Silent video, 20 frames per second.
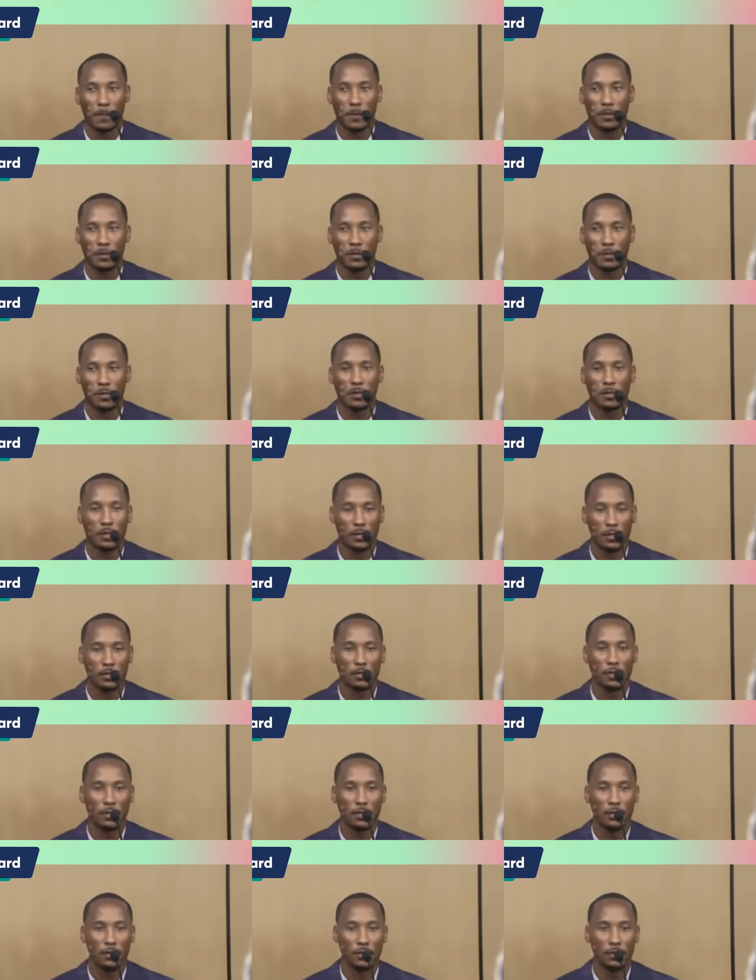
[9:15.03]
Yes,
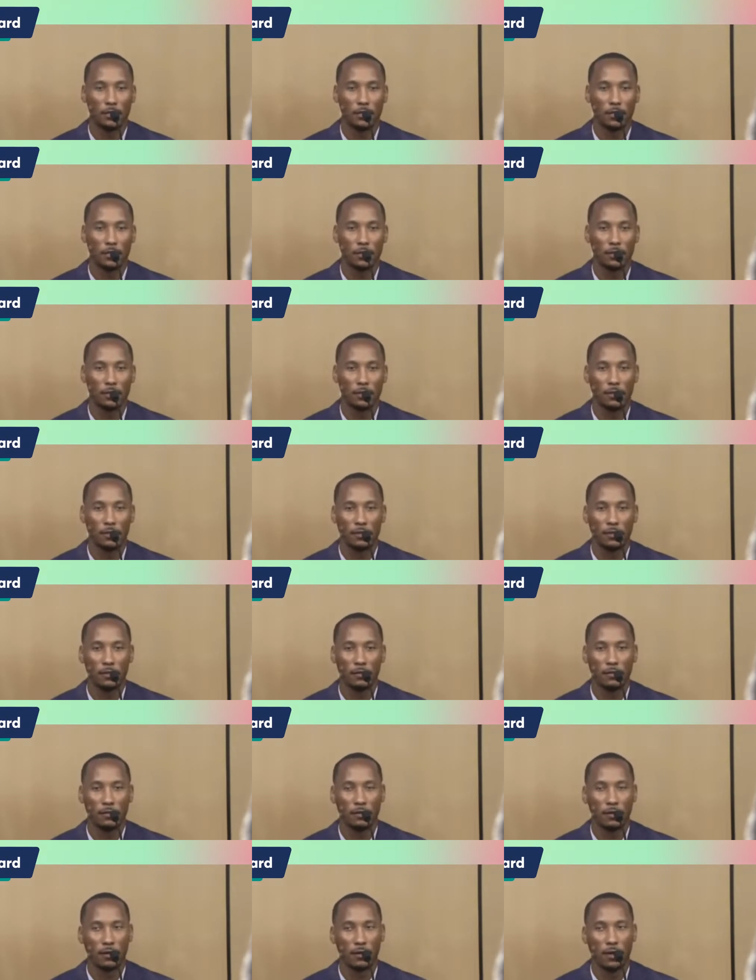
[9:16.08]
I did tell her to leave.
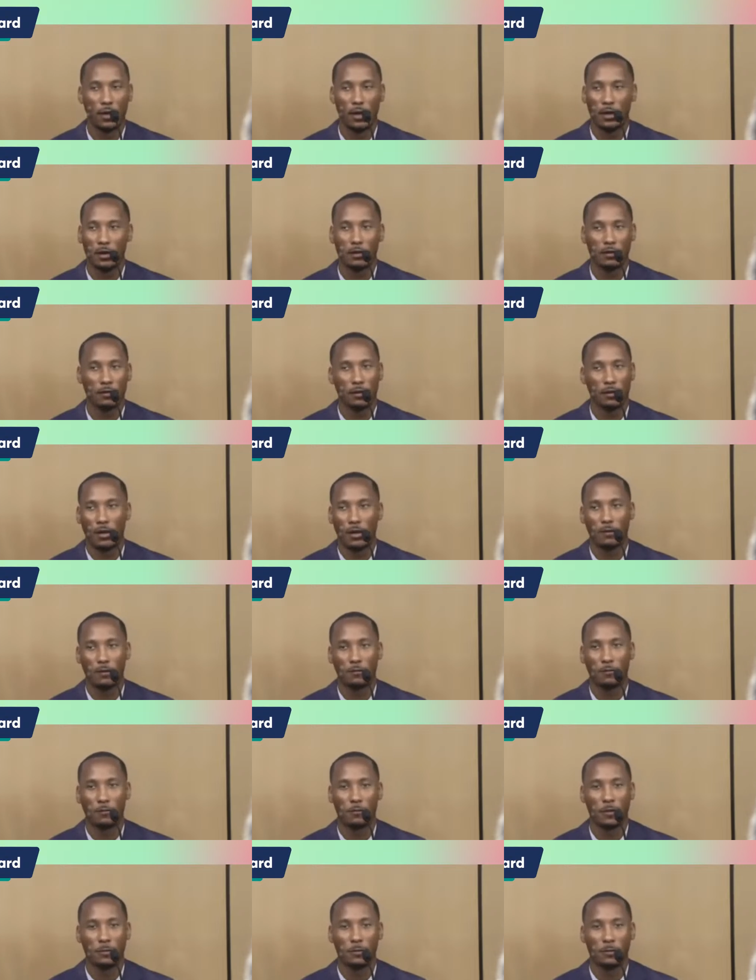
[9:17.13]
I don't
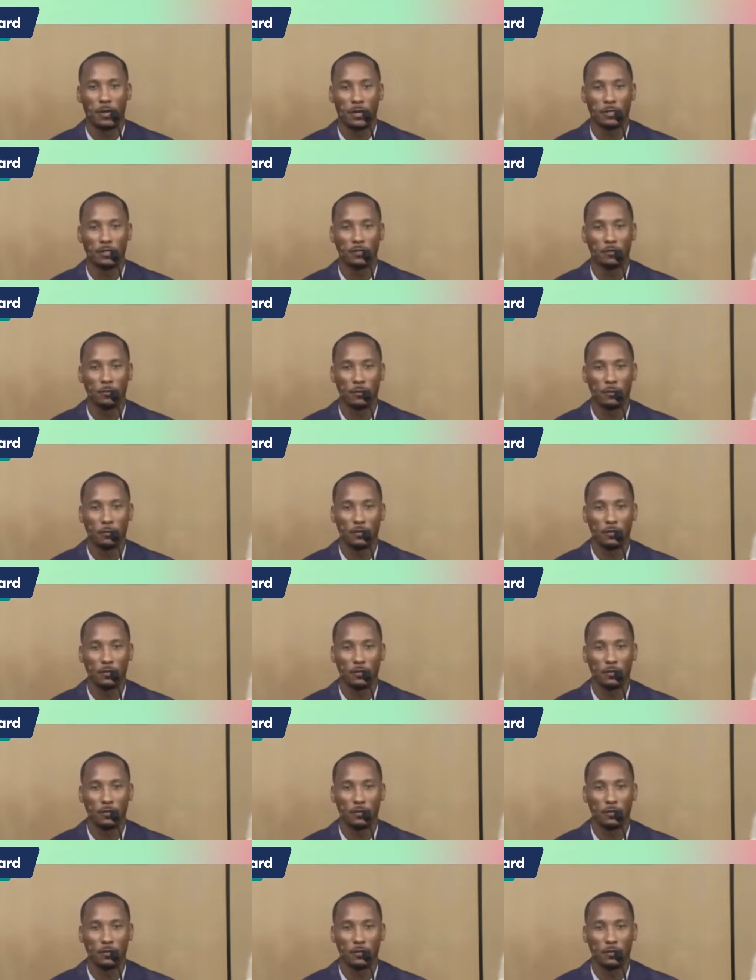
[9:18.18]
remember. I just remember
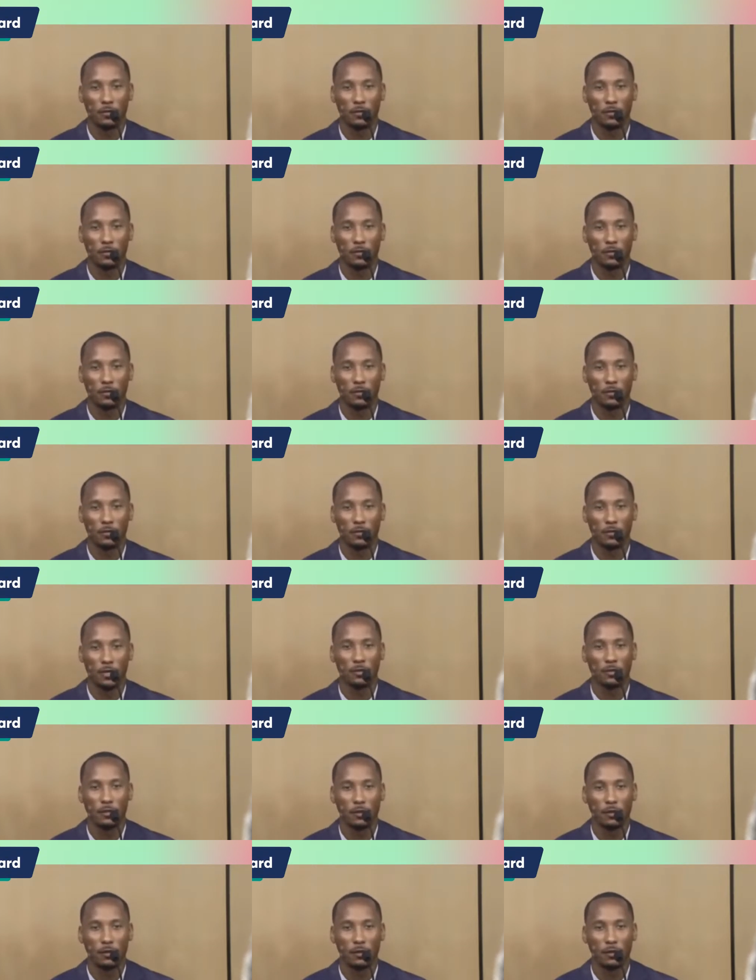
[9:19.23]
I
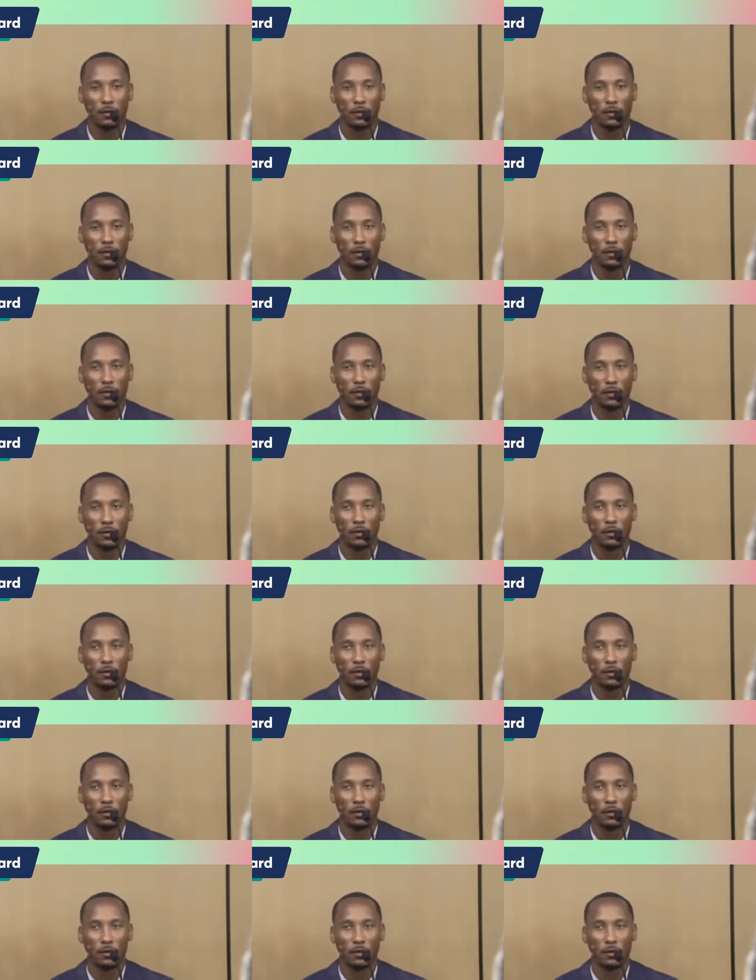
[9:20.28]
told her to leave.